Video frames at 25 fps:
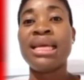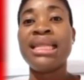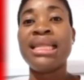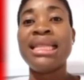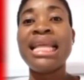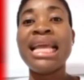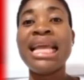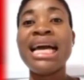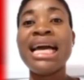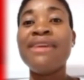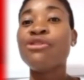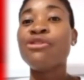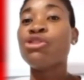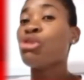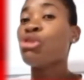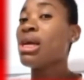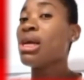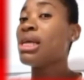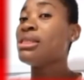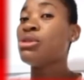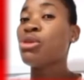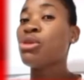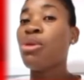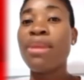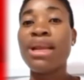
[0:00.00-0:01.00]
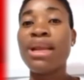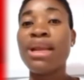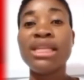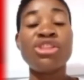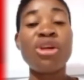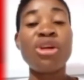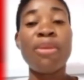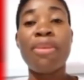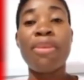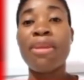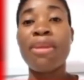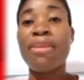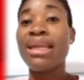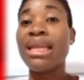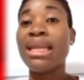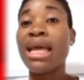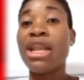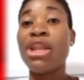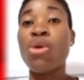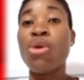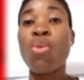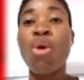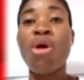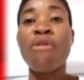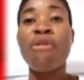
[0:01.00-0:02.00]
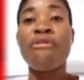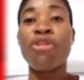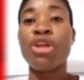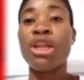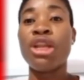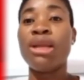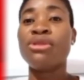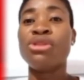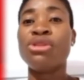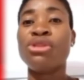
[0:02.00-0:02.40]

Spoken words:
They have tried so many supplements that didn't work for them.